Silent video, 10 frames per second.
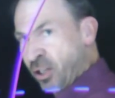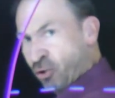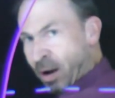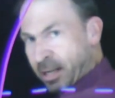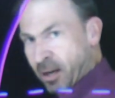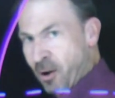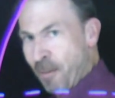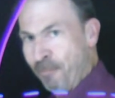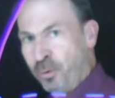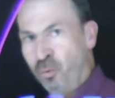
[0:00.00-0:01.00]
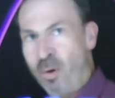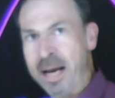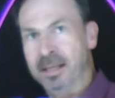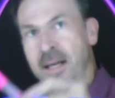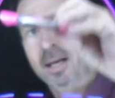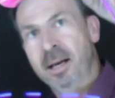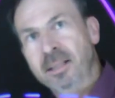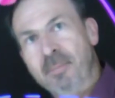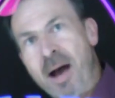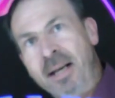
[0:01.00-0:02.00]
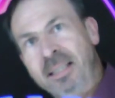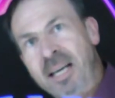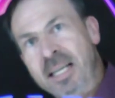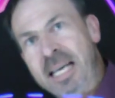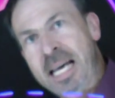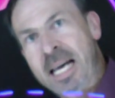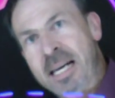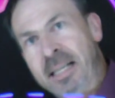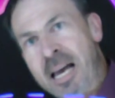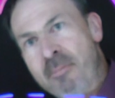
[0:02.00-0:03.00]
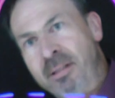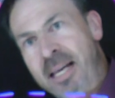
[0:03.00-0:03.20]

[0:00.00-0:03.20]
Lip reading: straight along. Great. So the marker's down in here and it comes